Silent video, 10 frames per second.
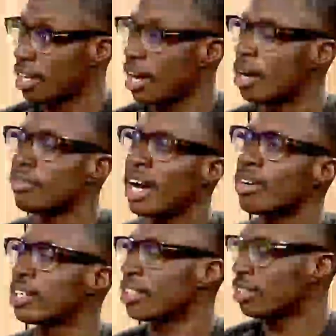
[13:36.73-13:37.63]
How
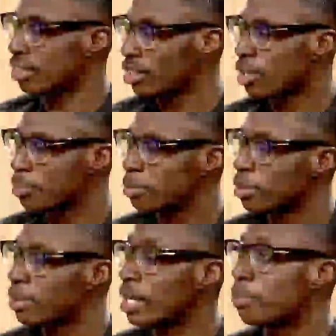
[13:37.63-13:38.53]
can young people
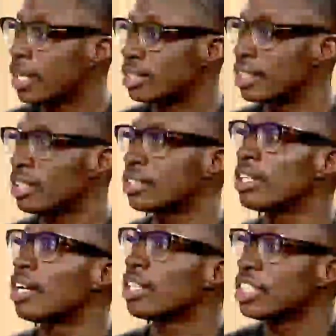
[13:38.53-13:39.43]
play a part in it?
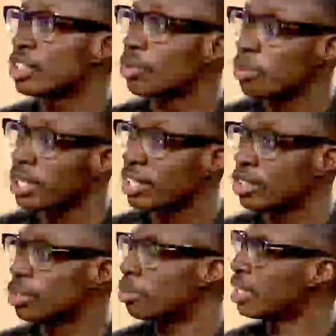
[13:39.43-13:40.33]
This is what we can
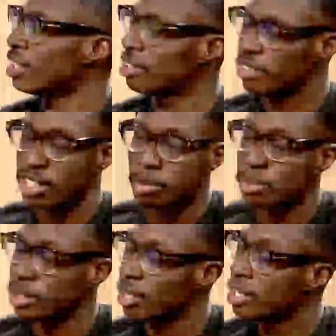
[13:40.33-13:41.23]
do. We can develop
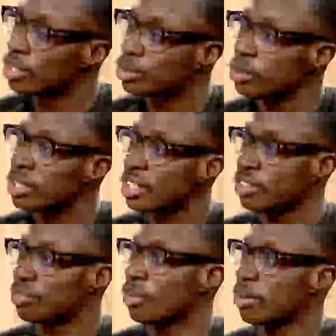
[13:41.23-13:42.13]
a toolkit
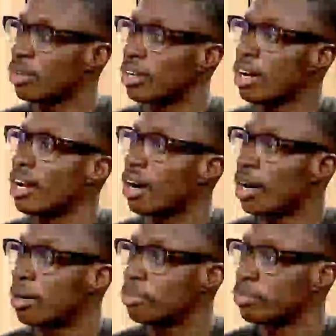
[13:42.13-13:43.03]
for
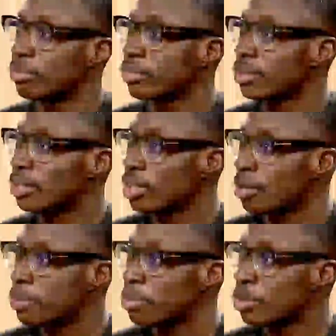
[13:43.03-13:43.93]
young
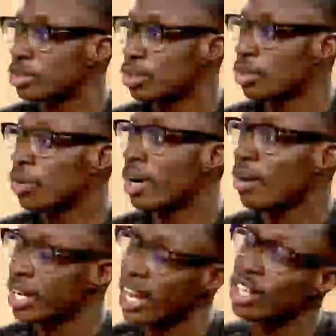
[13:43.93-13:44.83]
people to know,
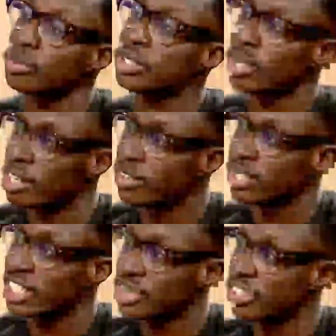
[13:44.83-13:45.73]
okay, how do we talk about
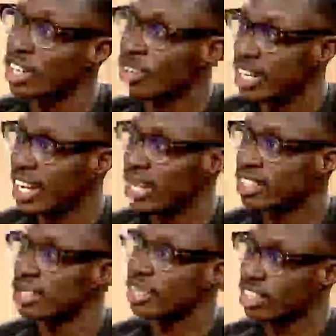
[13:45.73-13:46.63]
Nigeria online
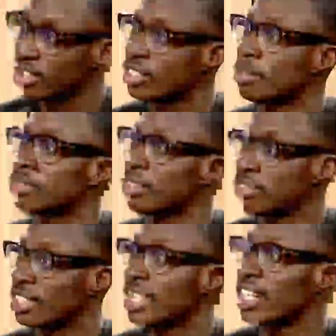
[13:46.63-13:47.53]
in terms of
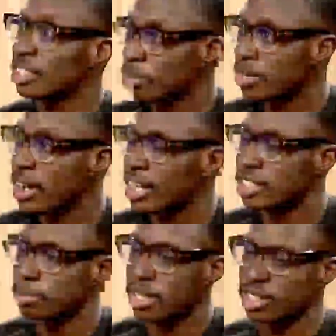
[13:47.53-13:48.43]
the diaspora
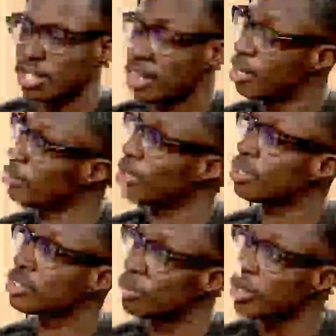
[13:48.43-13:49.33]
aspect? We
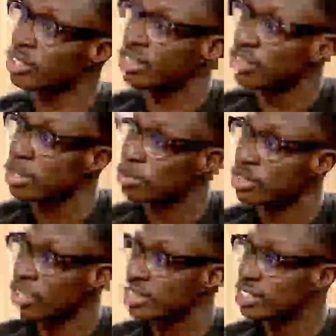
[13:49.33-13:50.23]
also worked on a
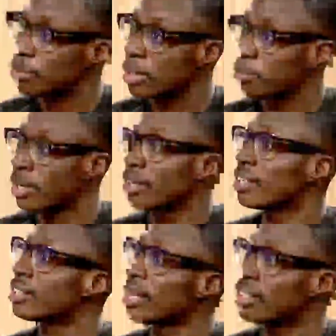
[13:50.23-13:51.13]
cryptocurrency paper
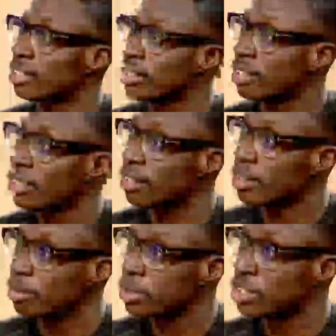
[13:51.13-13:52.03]
that the
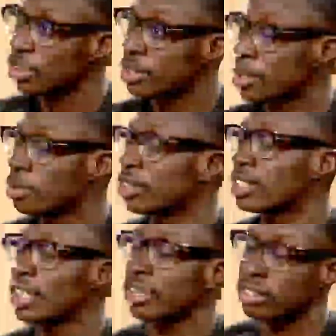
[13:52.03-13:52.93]
ministry was able to
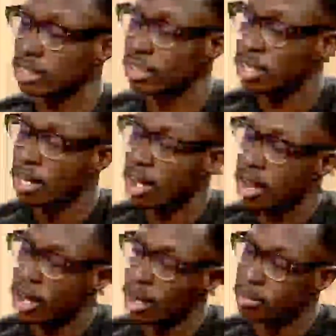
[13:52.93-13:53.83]
take to
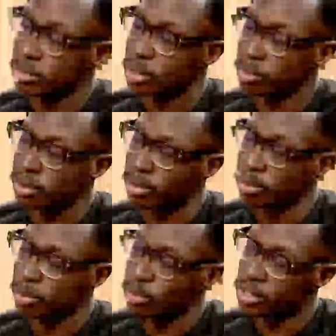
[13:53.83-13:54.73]
the
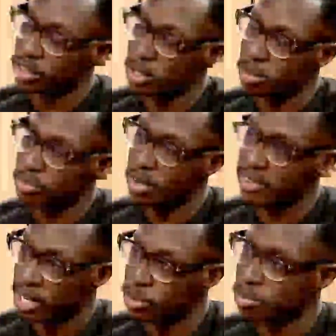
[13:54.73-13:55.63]
World Economic Forum
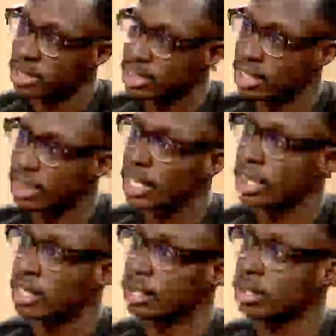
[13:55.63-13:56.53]
annual meeting
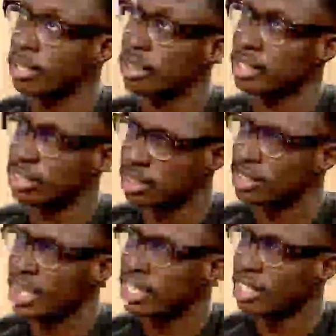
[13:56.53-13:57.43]
in
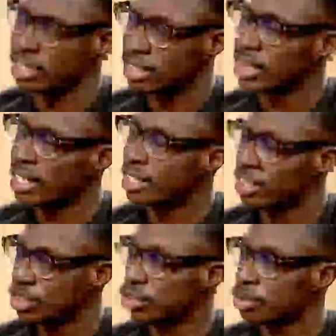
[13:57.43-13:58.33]
Dalian in China
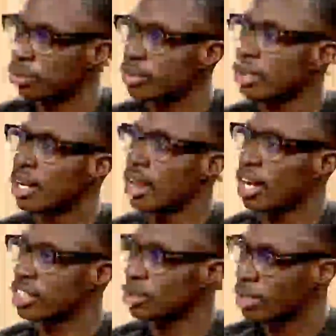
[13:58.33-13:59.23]
in June.
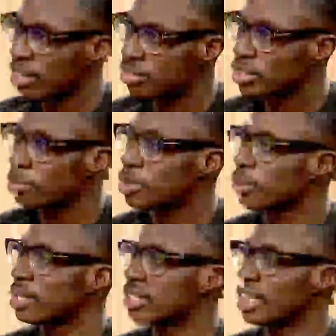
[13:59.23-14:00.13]
And so we have
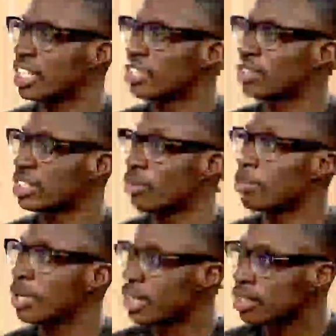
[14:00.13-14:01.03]
subsequent engagements that we're
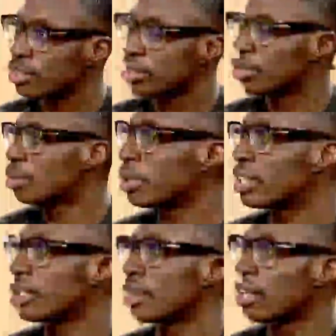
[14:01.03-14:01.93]
planning to do
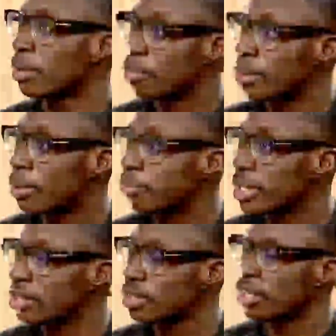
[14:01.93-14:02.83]
the
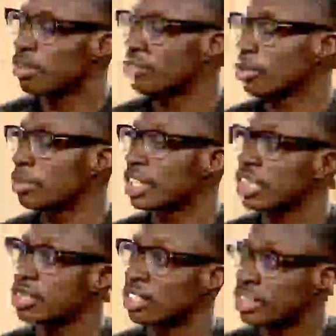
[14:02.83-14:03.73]
Minister of
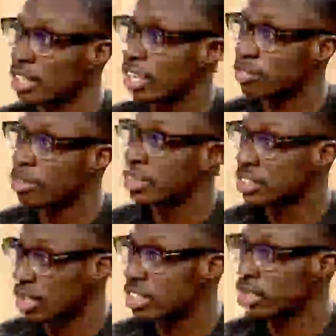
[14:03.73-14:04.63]
Communications, Information
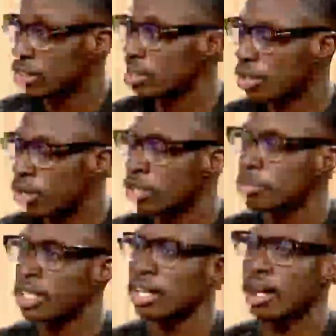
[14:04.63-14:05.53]
and Digital
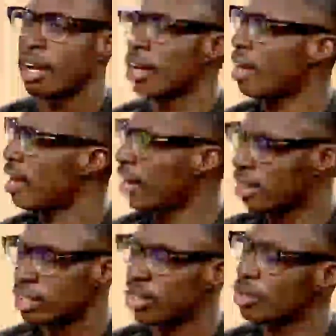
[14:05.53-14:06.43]
Economy,
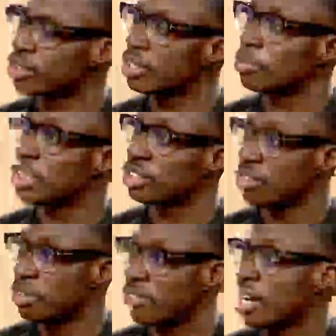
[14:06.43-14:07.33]
and also the Ministry of
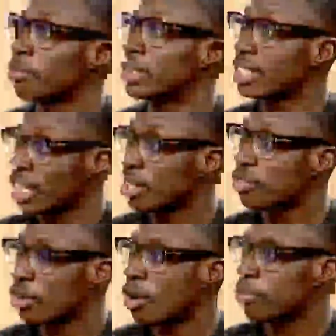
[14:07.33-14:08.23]
Environment ahead of
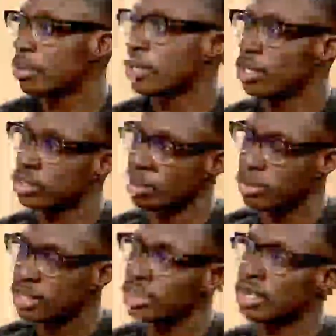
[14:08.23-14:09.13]
COP. So
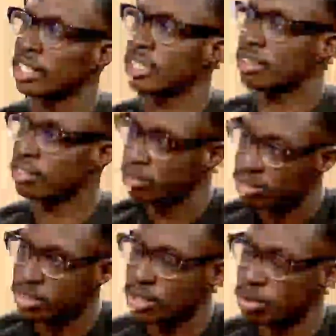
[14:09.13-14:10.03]
basically,
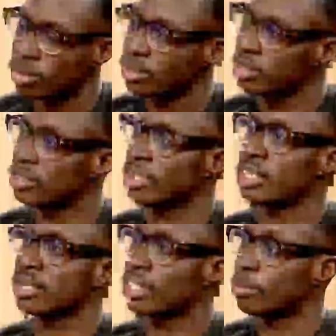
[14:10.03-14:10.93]
you know, these
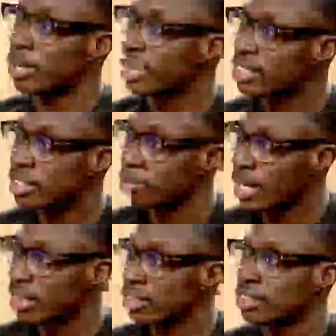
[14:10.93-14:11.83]
are the brightest
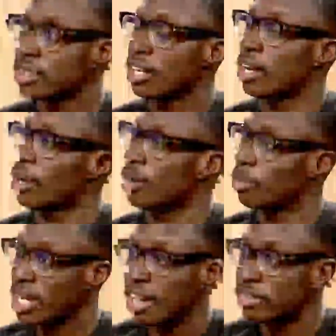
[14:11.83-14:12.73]
minds. We
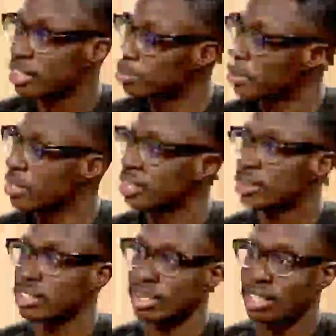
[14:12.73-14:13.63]
have
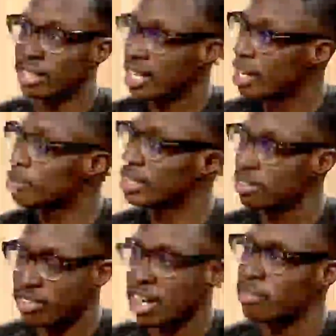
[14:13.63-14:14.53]
experience in climate,
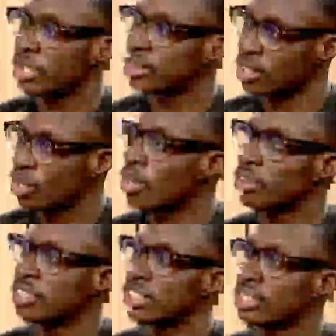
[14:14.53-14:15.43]
environment, and all of
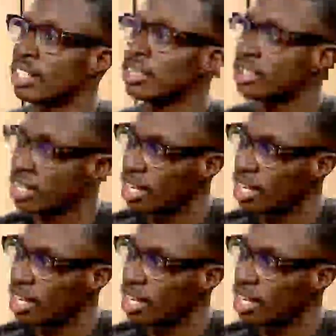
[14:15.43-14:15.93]
these things.